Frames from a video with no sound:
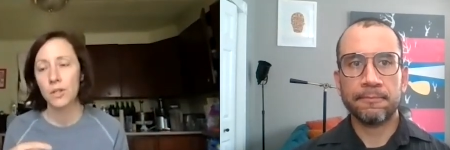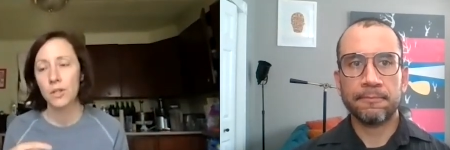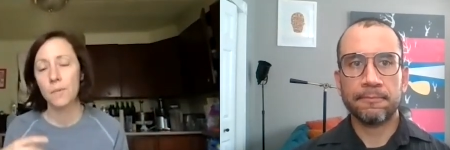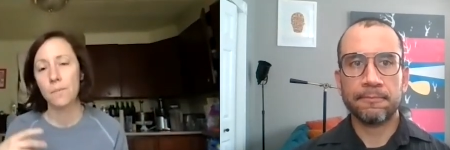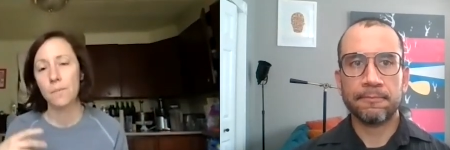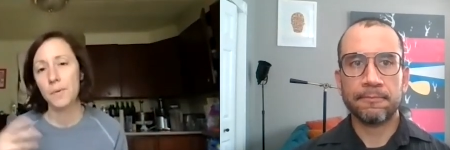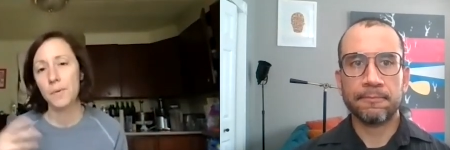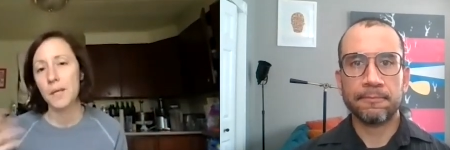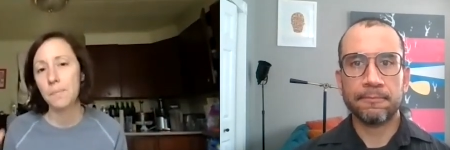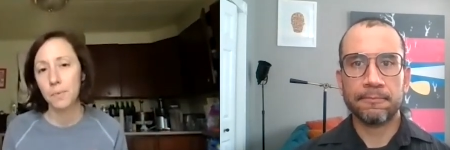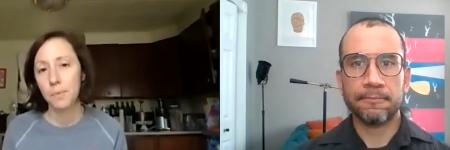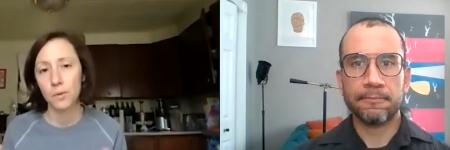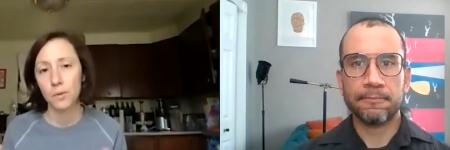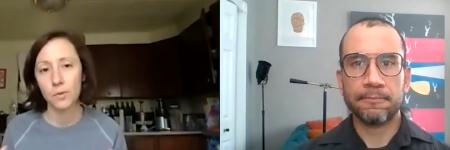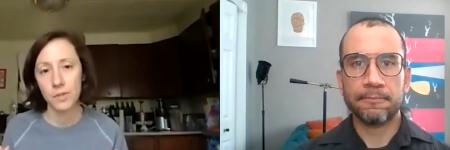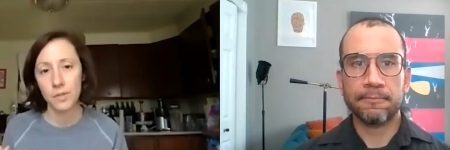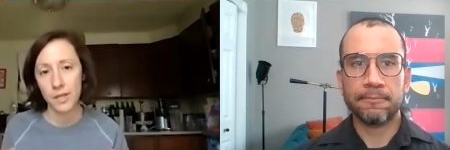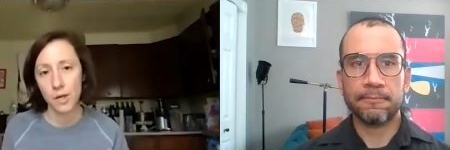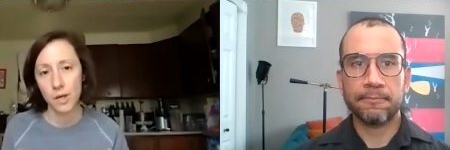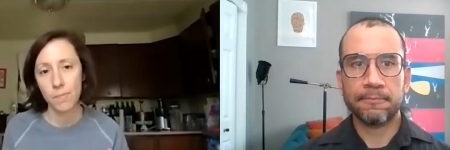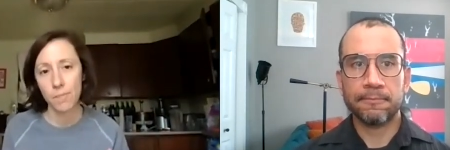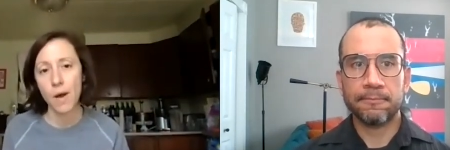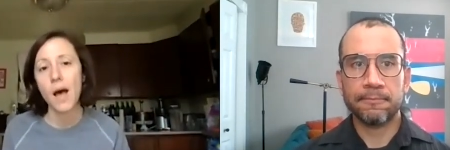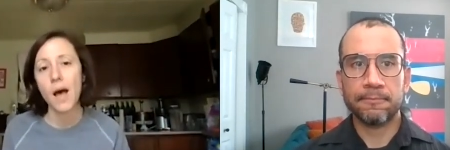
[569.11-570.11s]
Speaker 1: the people
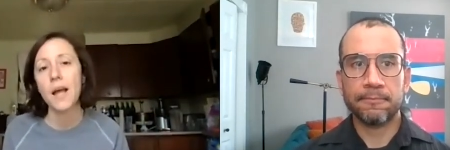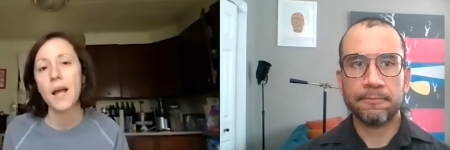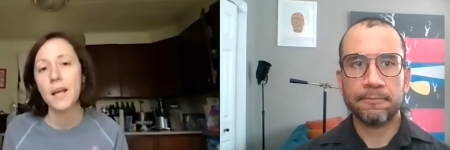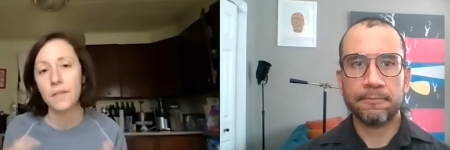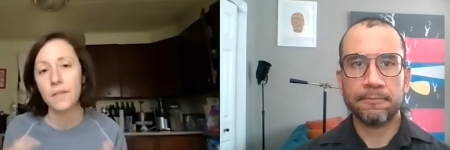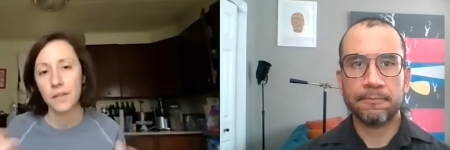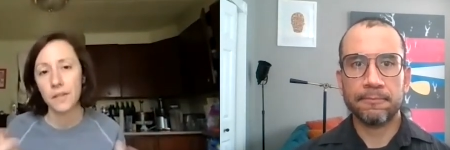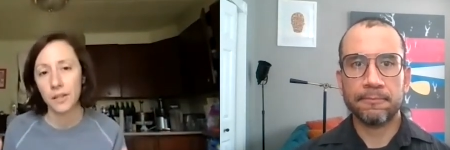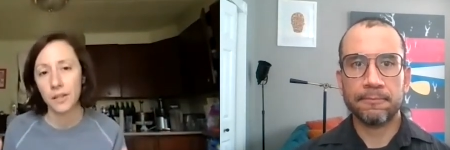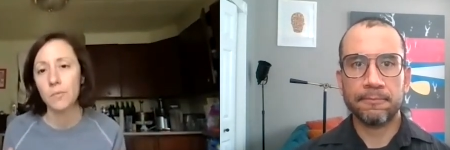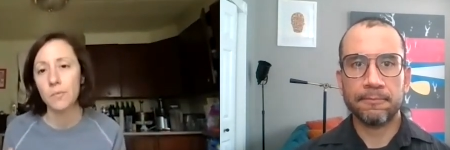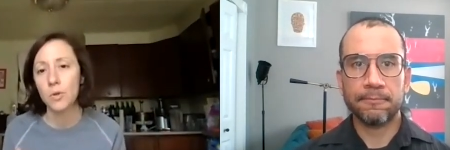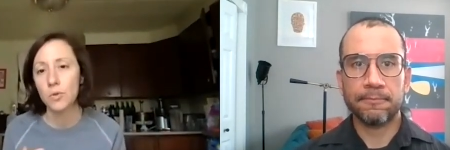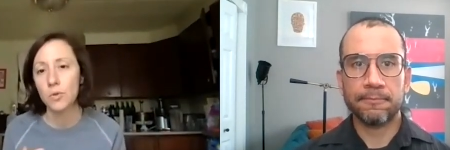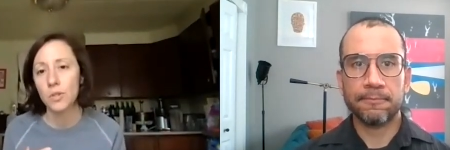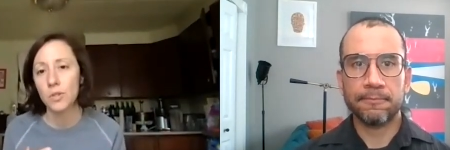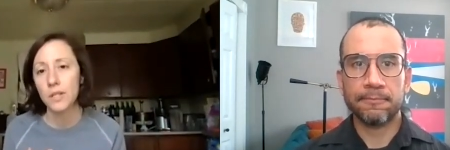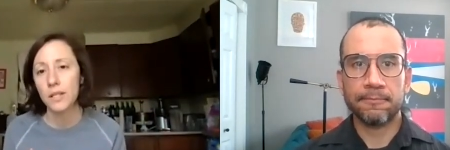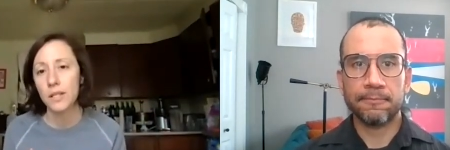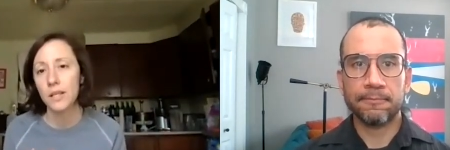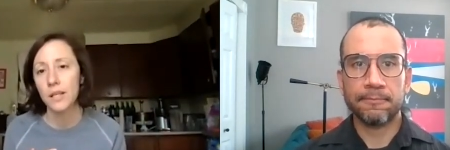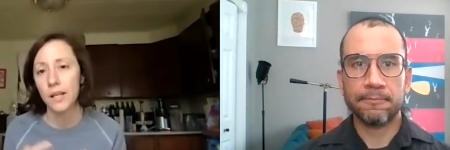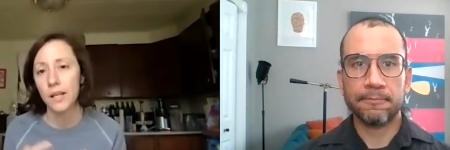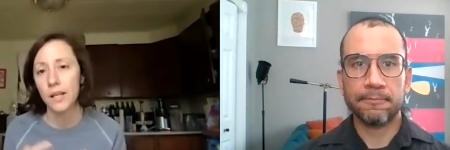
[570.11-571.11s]
nearby in the
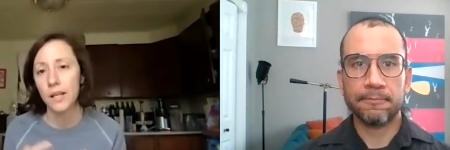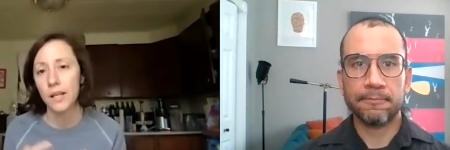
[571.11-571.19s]
community and